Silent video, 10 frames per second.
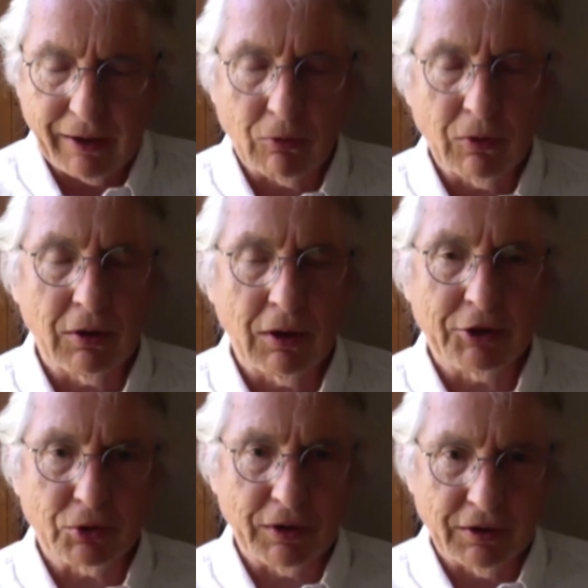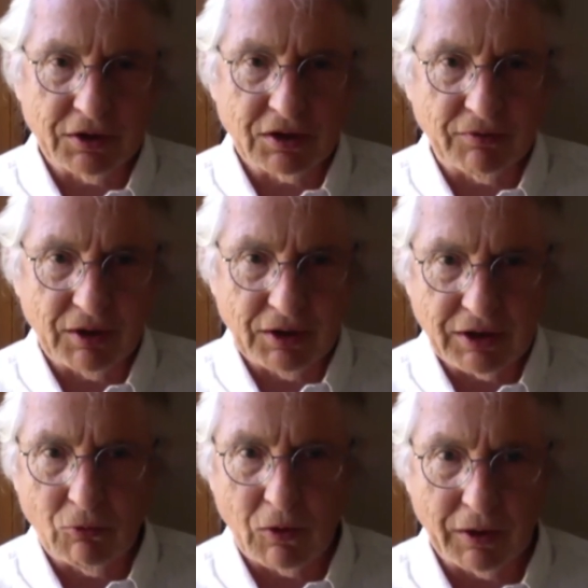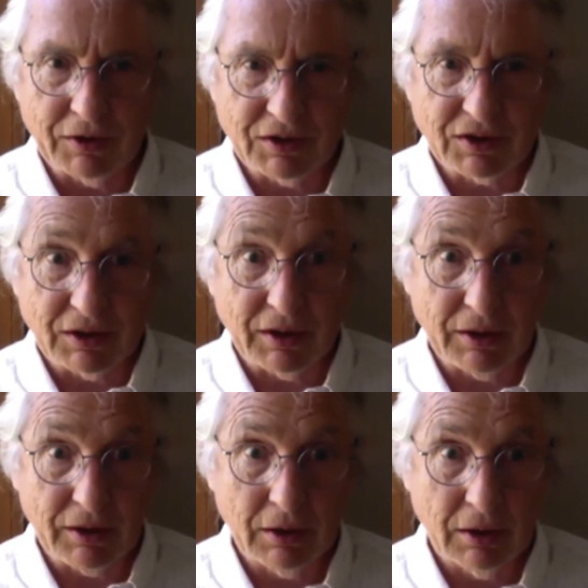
real laundry list of things they wanted to see,